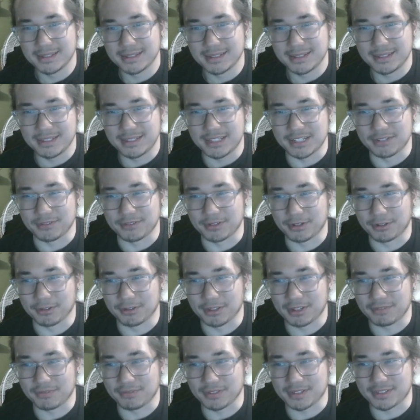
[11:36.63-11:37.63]
Here we go,
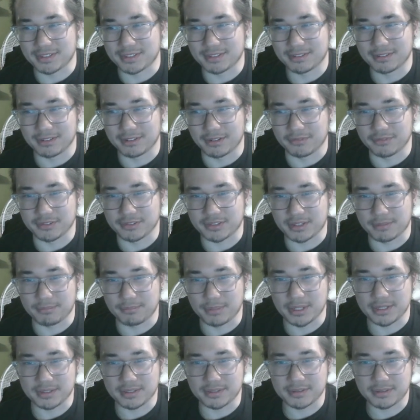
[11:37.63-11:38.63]
Lifeless. Lifeless send
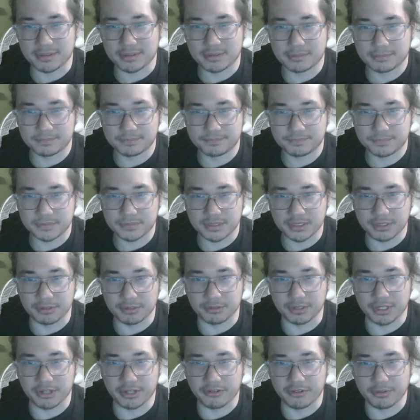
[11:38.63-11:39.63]
Paces.
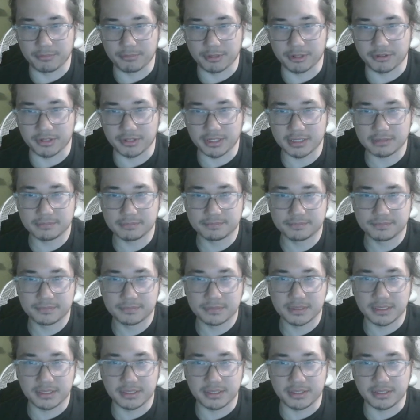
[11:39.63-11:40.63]
Going to Area Impo again.
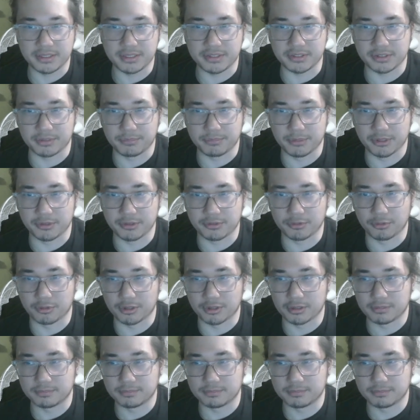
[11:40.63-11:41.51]
He's going to Miradora.